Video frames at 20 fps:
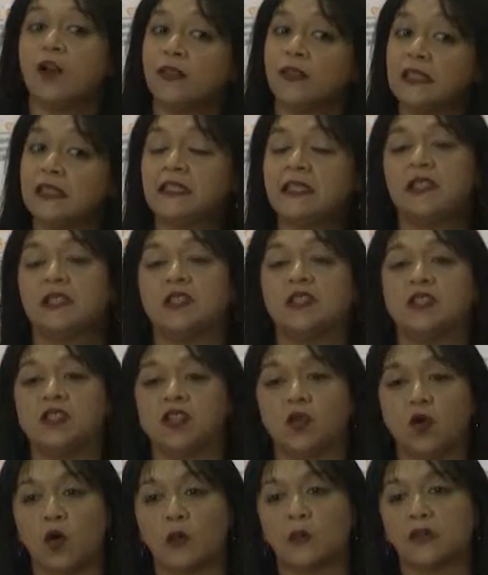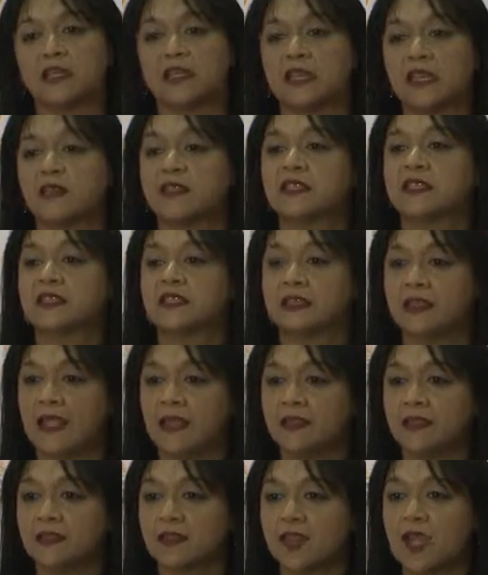on the DDG corporate services
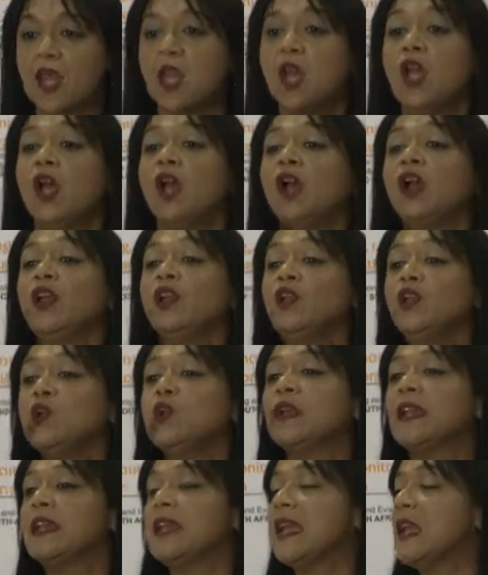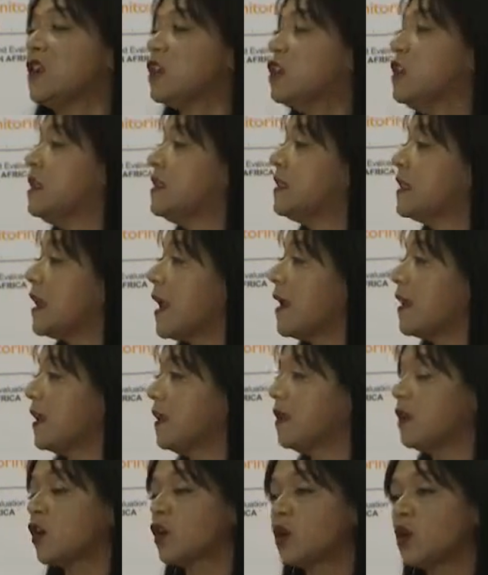desk. You can actually track
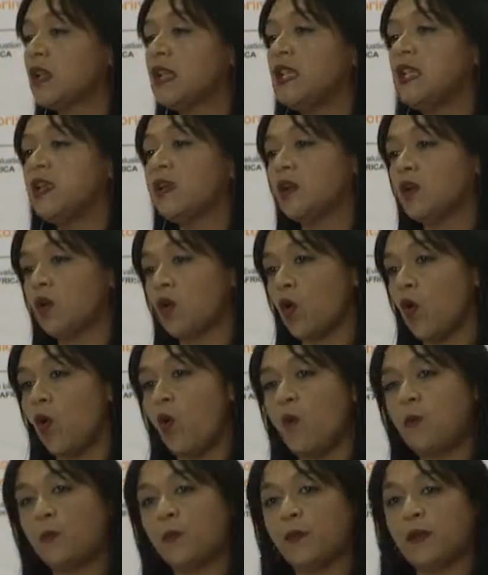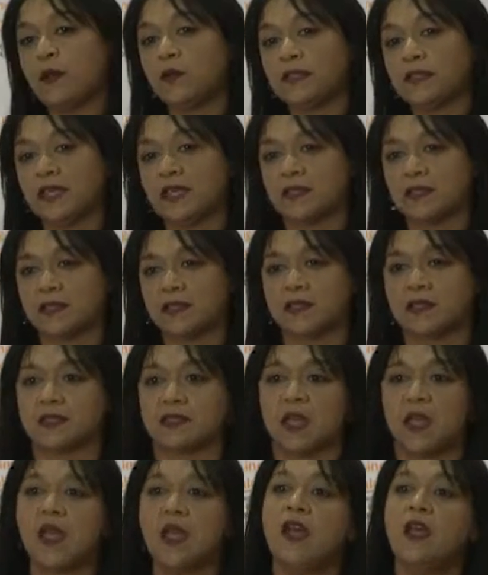in the key core
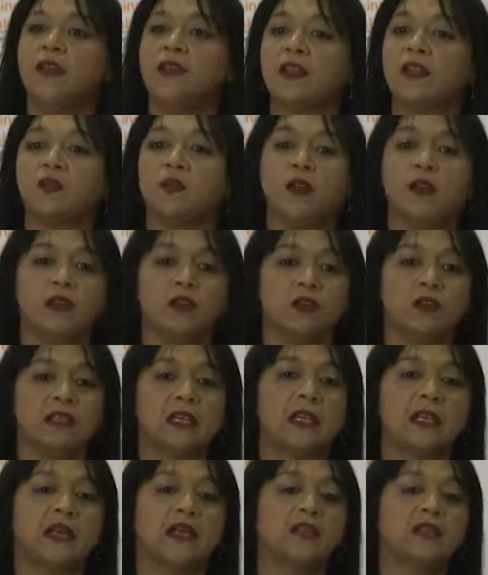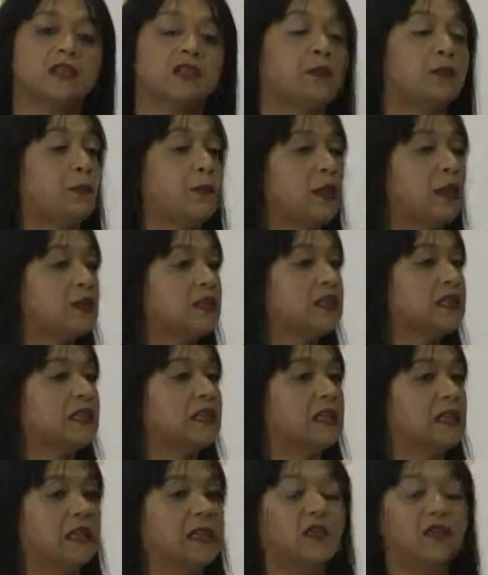processes that we utilize to process
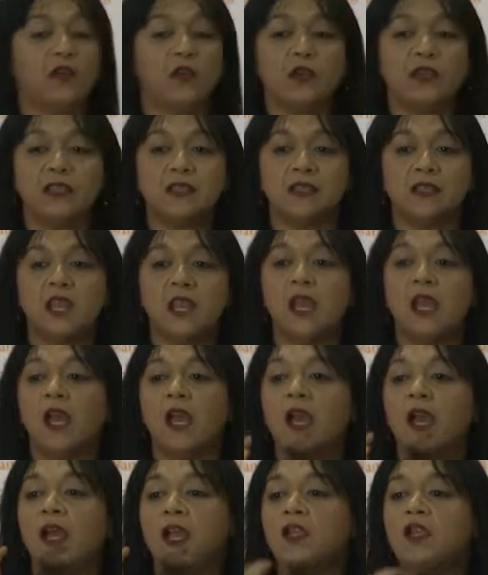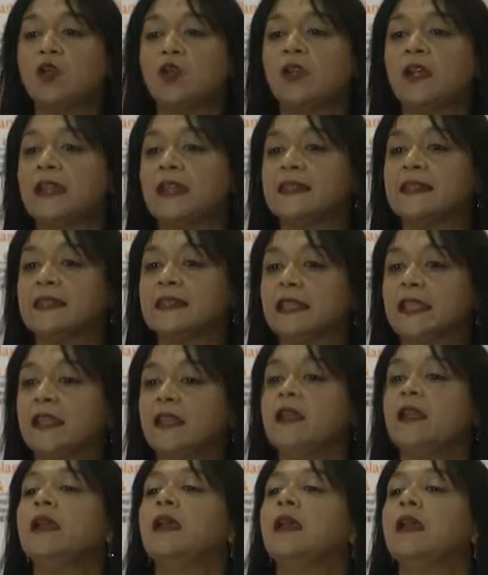an invoice. You can
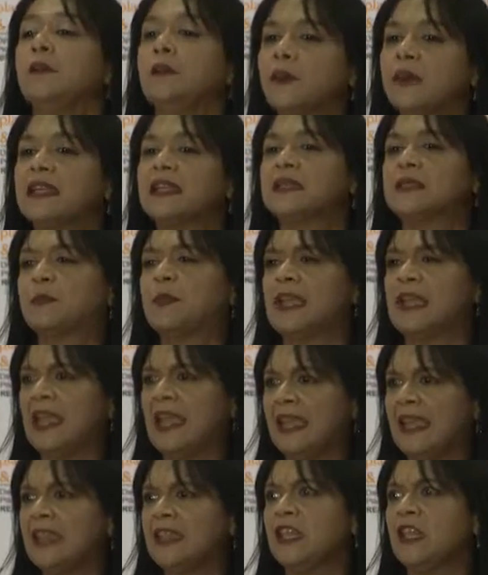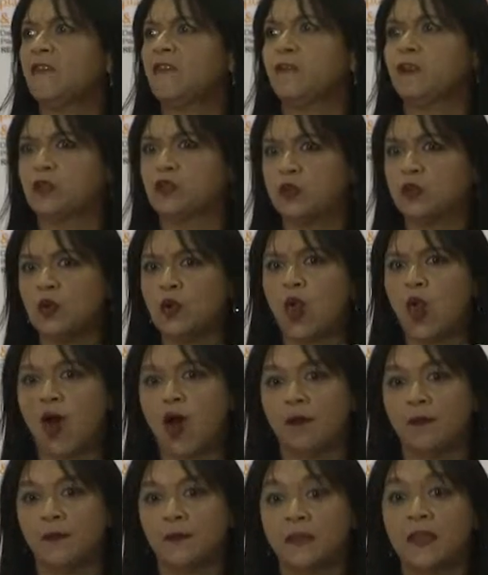say, but it's been laying there for too
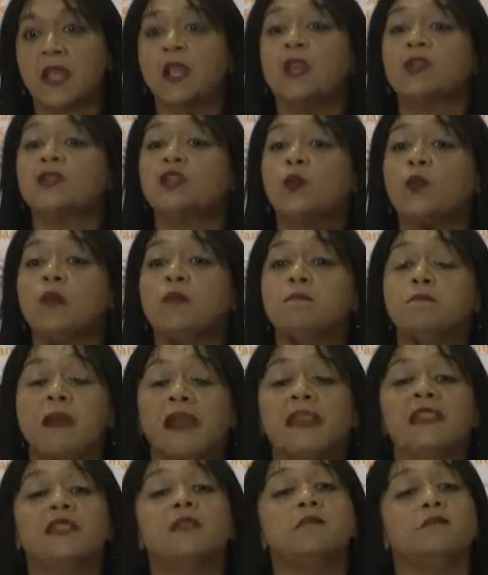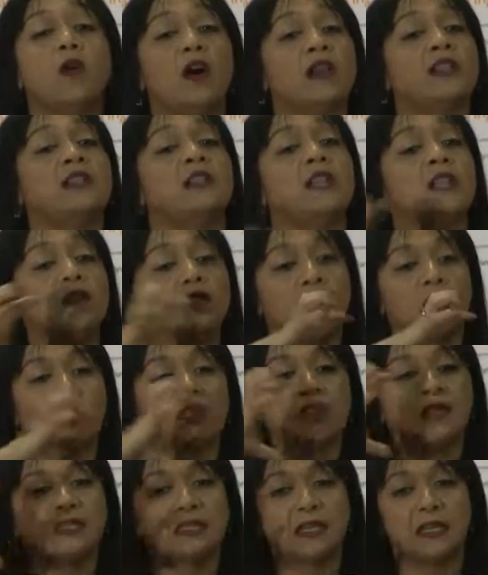long. So we make the monitoring
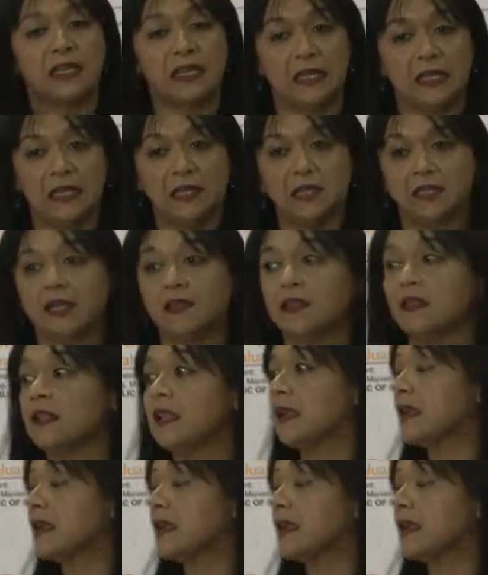not just an internal